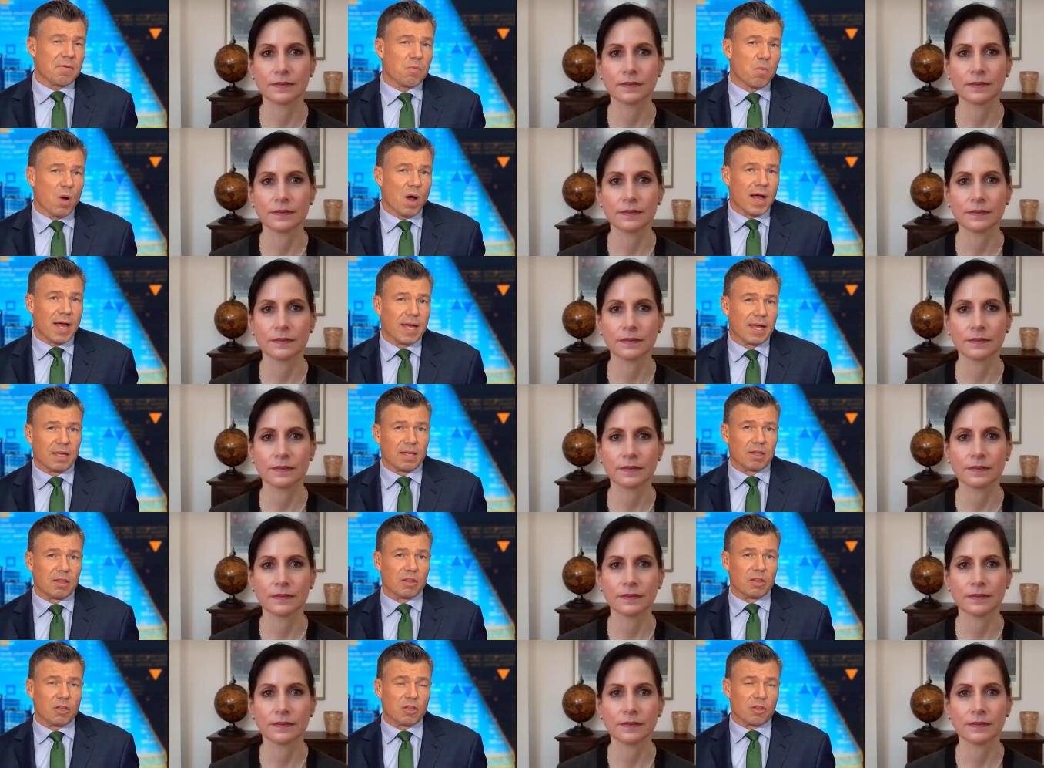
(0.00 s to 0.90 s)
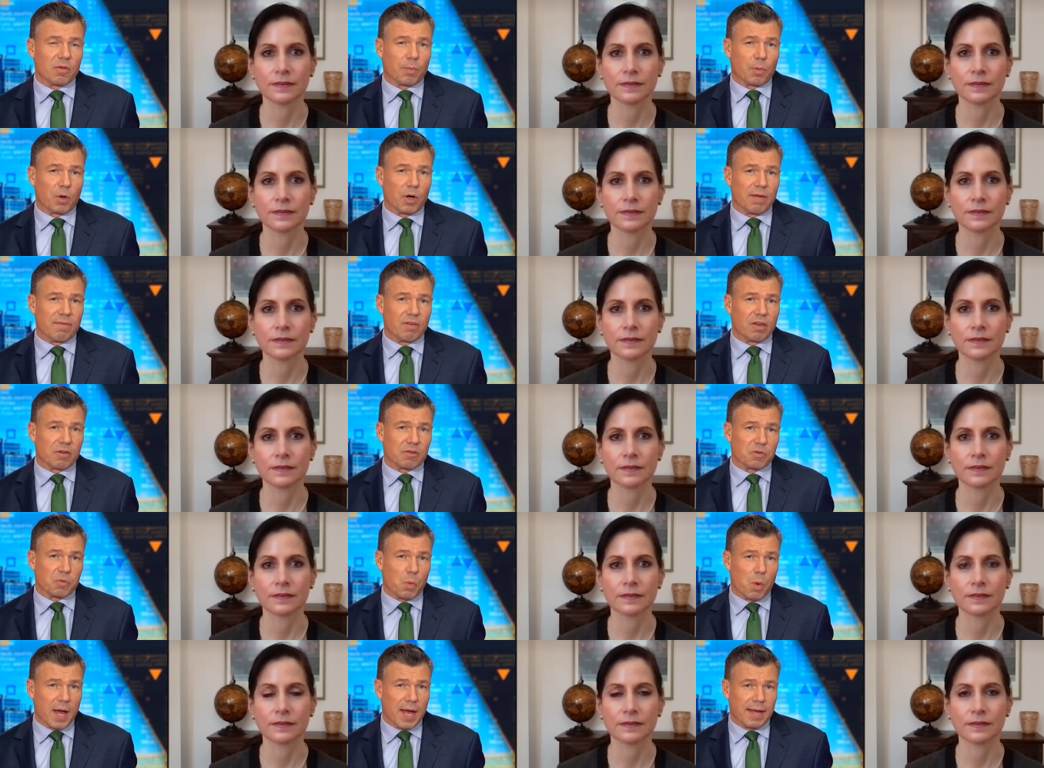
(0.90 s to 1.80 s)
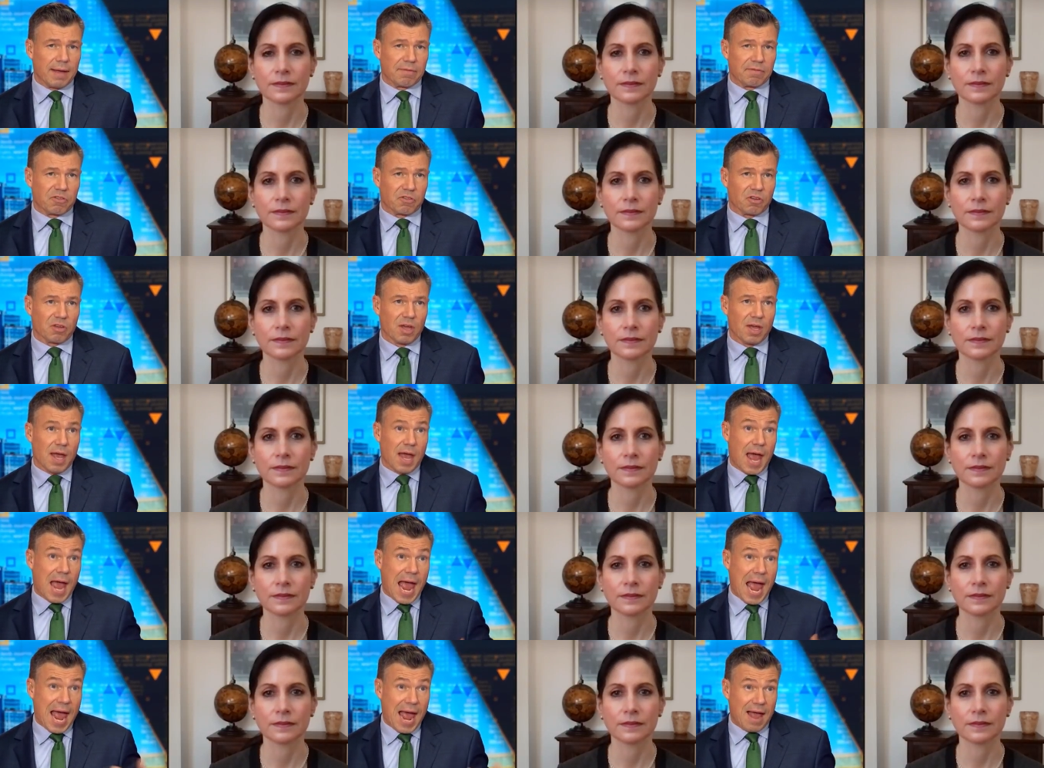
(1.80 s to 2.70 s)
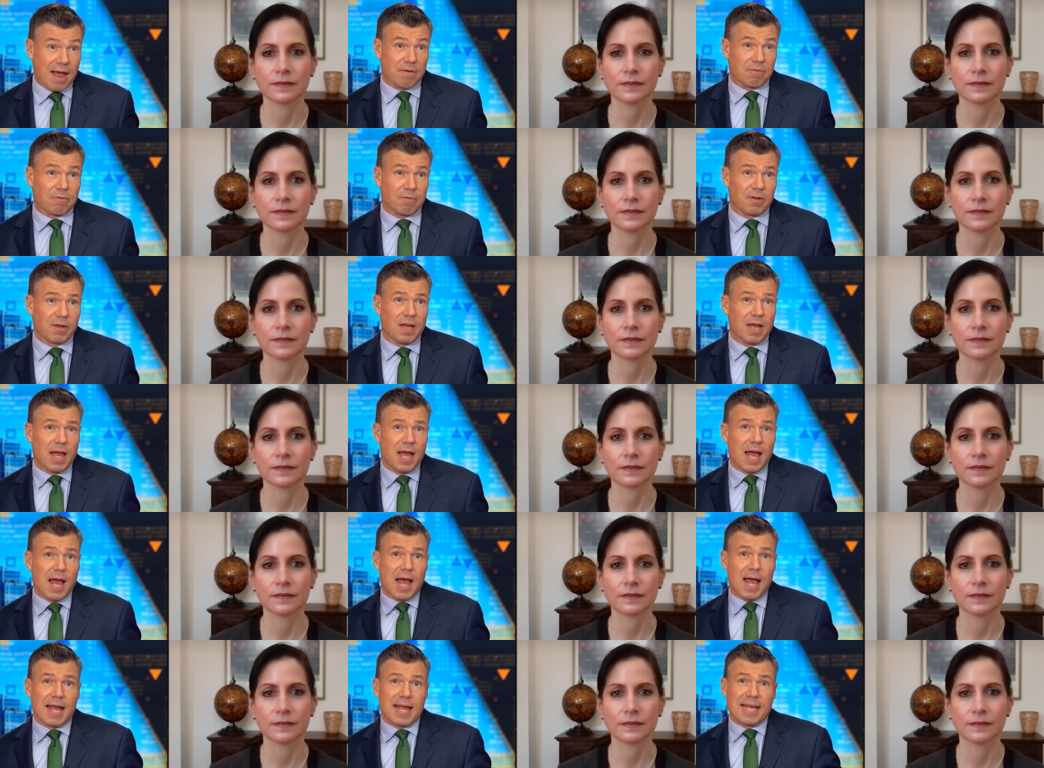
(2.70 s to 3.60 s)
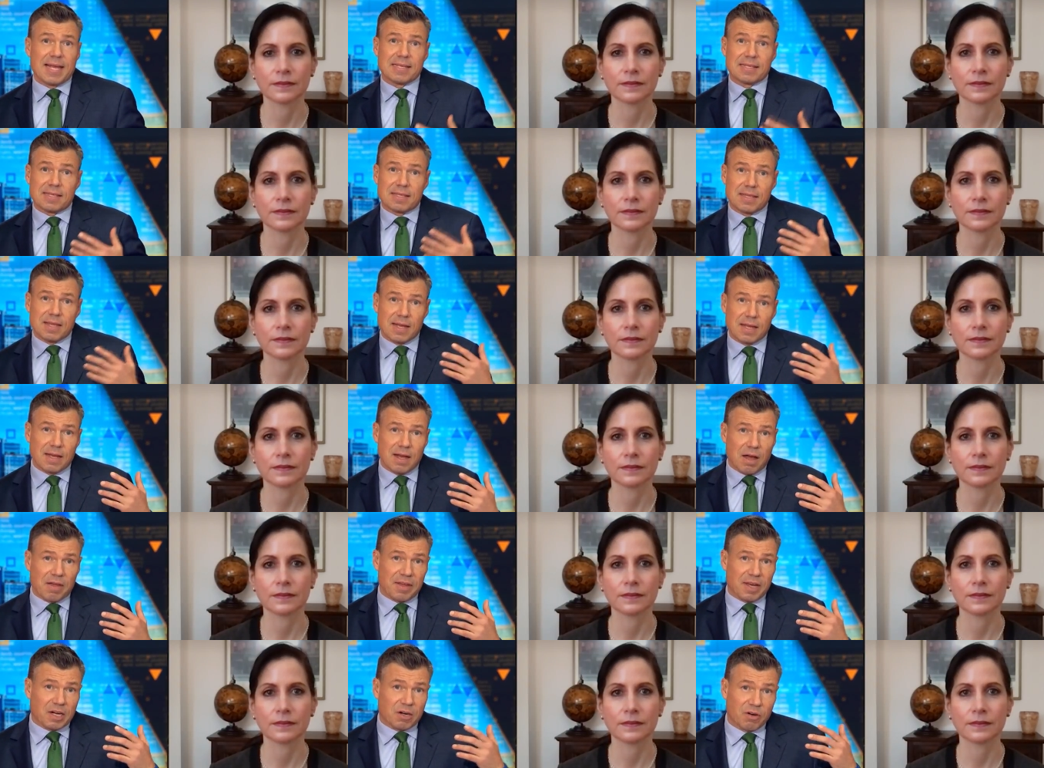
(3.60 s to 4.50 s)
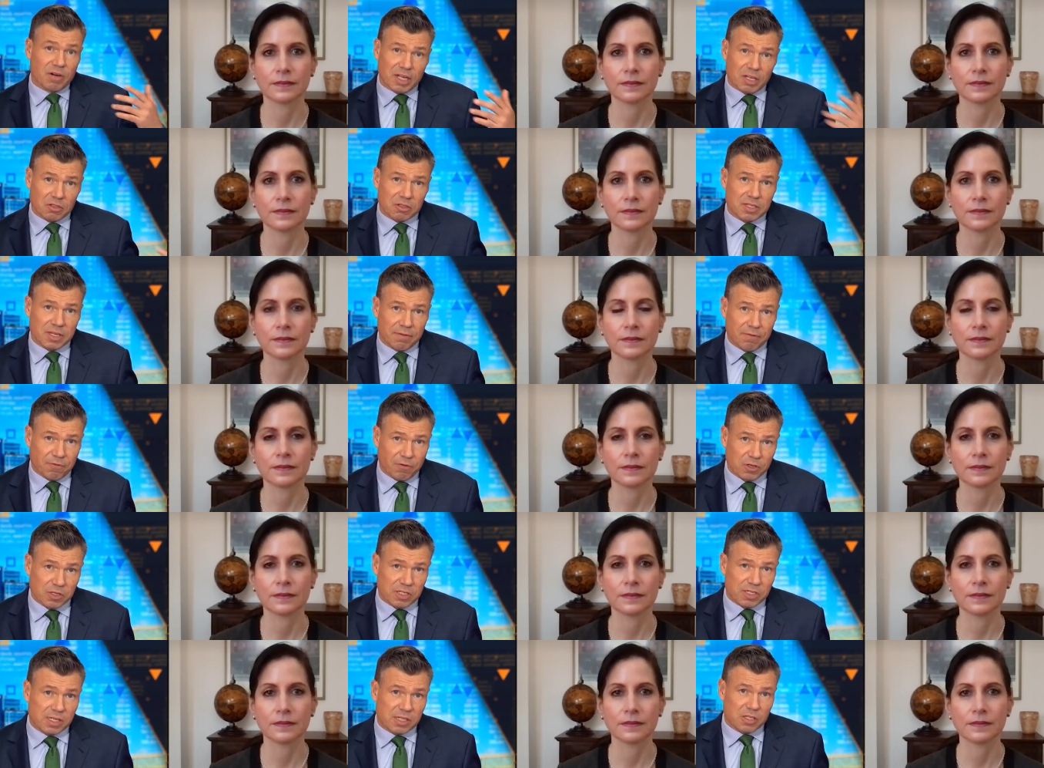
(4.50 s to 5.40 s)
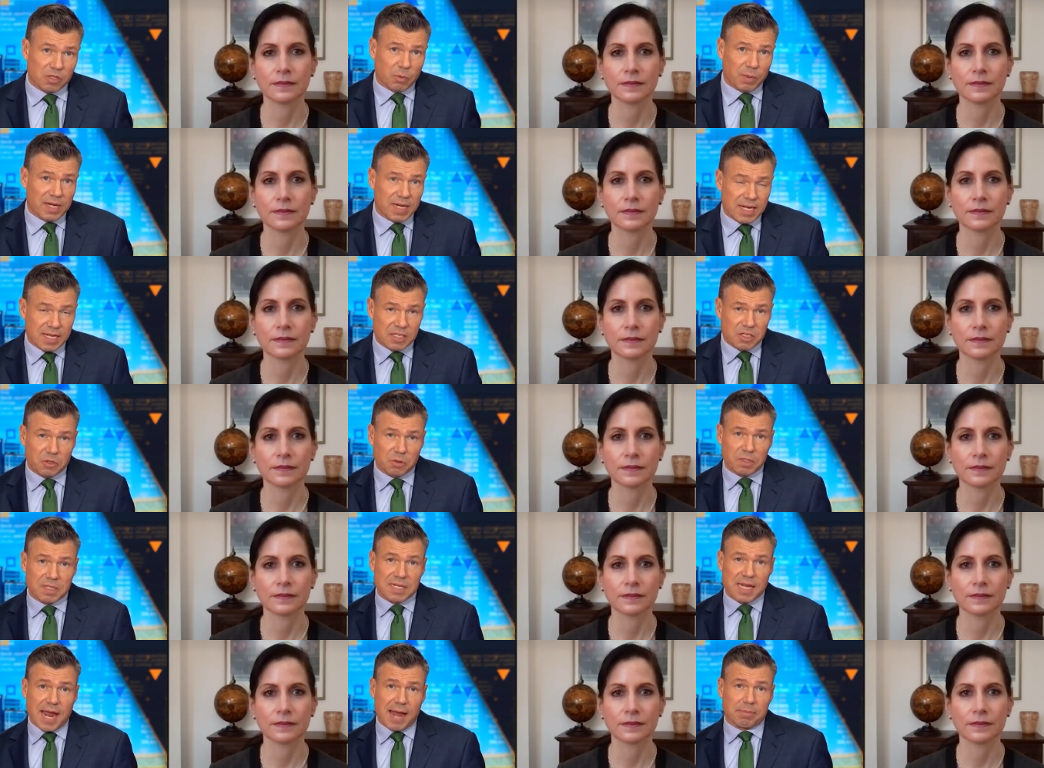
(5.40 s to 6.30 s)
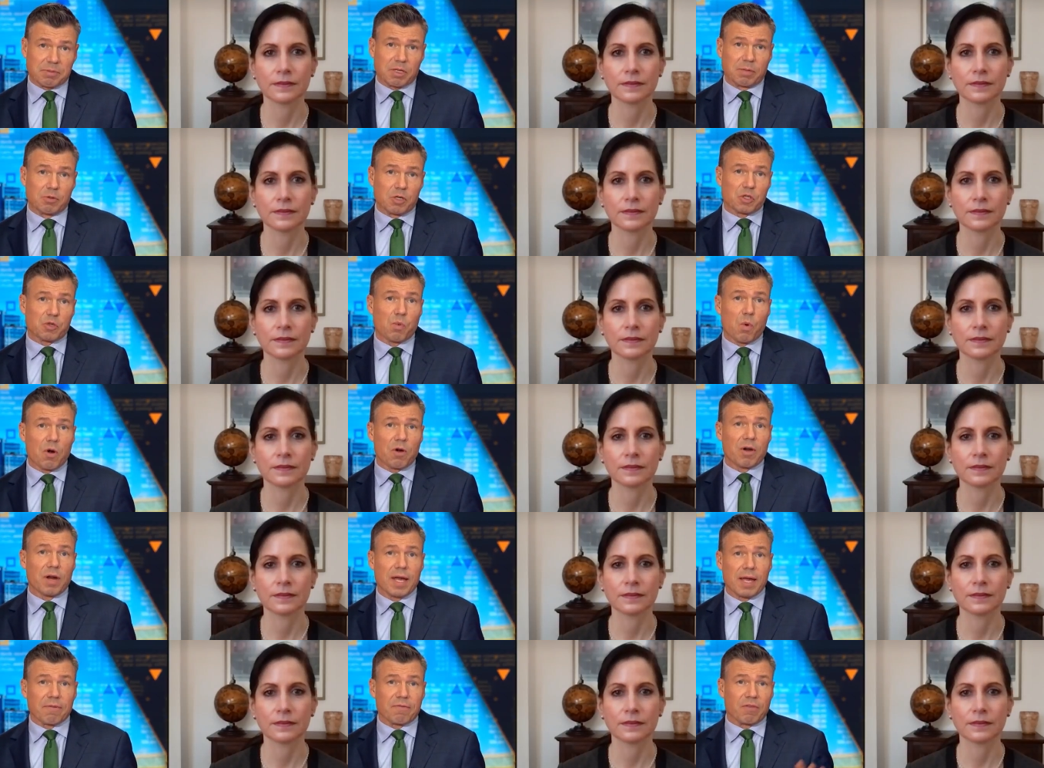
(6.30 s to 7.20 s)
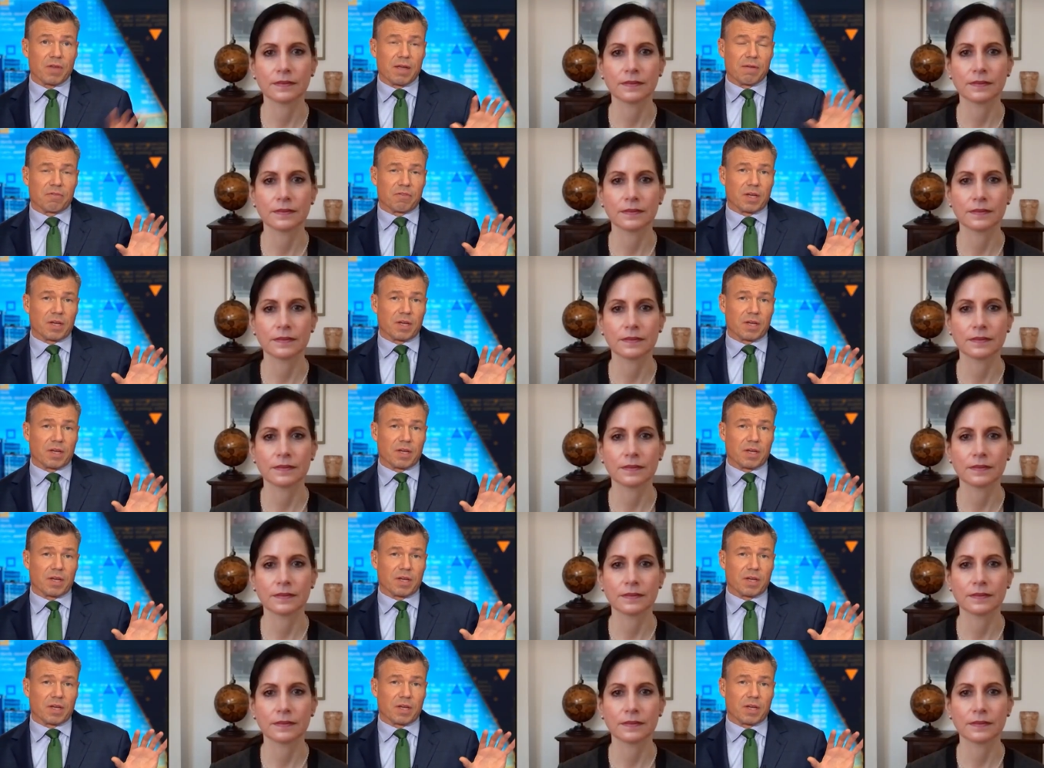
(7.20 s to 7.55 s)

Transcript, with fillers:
Speaker 1: way that the previous waves have? is are there critical differences that we need to adapt? I'm just wondering if, if the